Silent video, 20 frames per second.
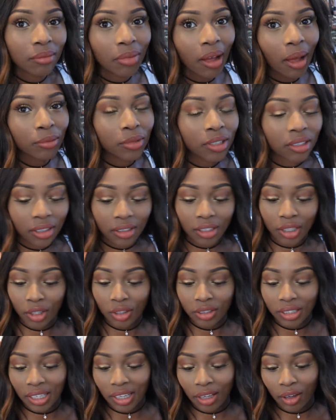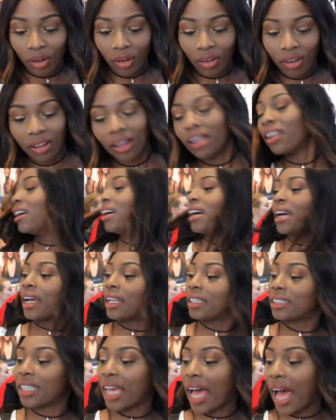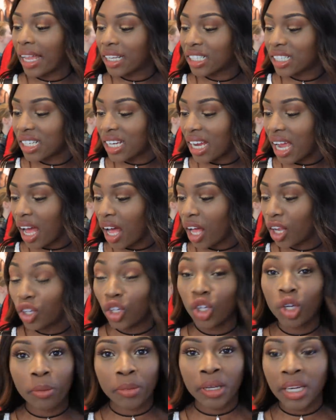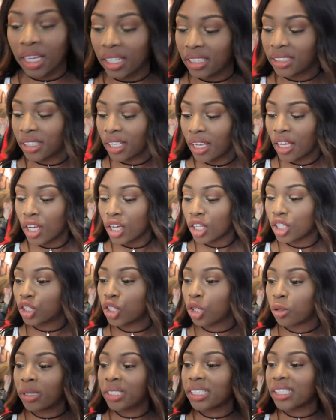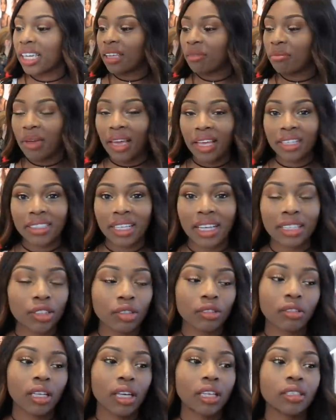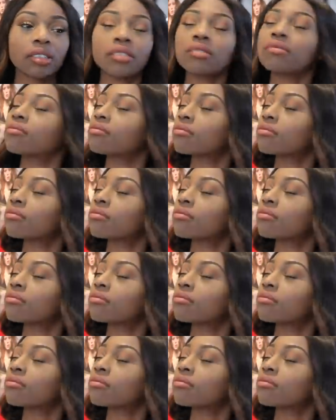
I'm just gonna use a little Tatcha Luminous Dewy Skin Mist. Let's do this.